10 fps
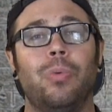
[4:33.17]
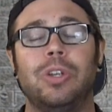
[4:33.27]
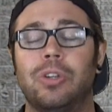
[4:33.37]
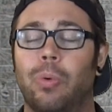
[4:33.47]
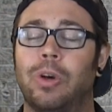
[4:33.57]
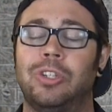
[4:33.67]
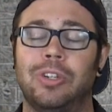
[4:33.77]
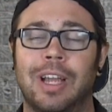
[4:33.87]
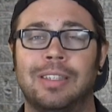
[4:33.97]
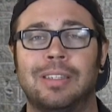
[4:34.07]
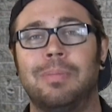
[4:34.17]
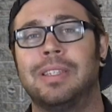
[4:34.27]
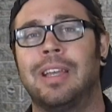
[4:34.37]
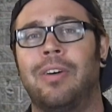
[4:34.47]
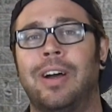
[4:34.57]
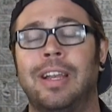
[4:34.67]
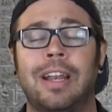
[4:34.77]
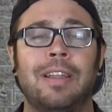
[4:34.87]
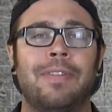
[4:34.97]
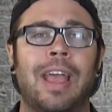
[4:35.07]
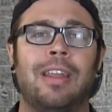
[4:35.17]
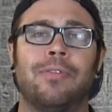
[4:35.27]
We don't want you guys to miss out on any of that.